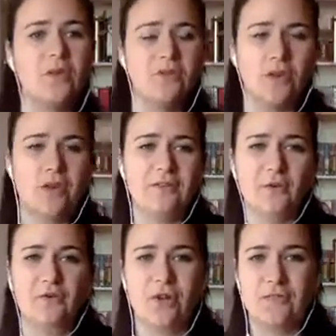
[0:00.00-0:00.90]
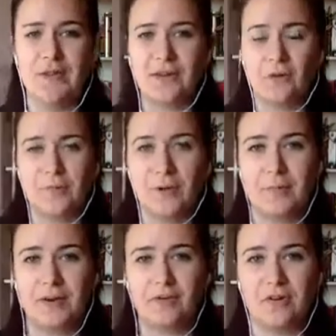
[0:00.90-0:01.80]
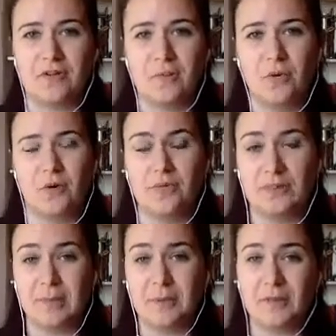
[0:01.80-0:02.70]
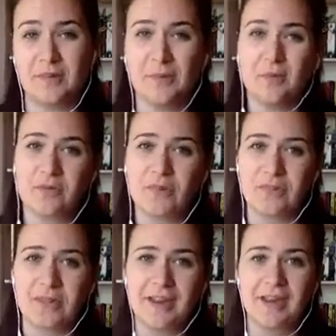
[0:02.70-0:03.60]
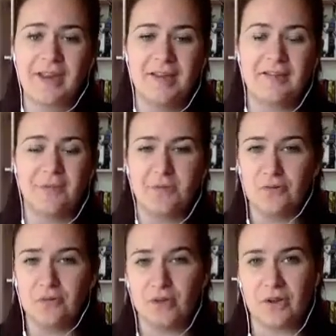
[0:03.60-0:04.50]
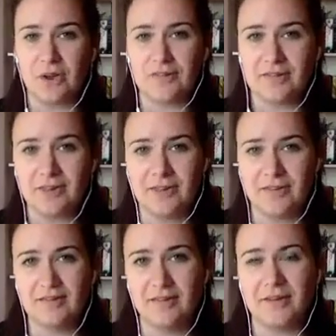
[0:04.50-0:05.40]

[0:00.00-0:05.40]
So if you're travelling on public transport, obviously the most important thing is to ensure that you have a seat. So